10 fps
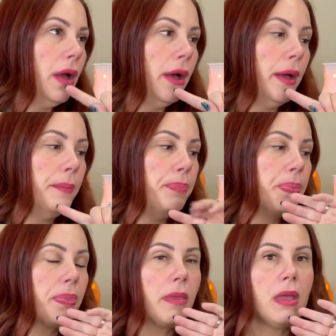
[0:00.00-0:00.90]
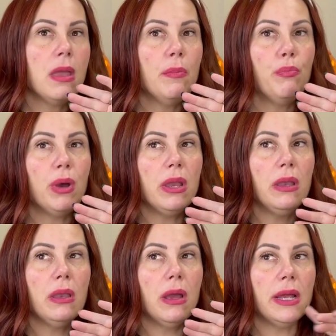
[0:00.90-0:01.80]

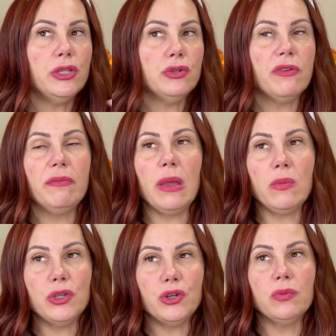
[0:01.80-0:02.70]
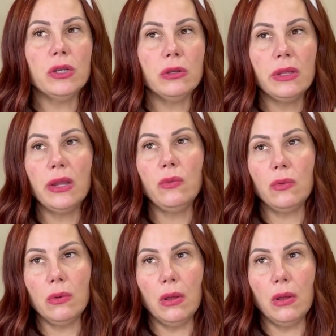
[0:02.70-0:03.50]
But I do have my Winter Wonderland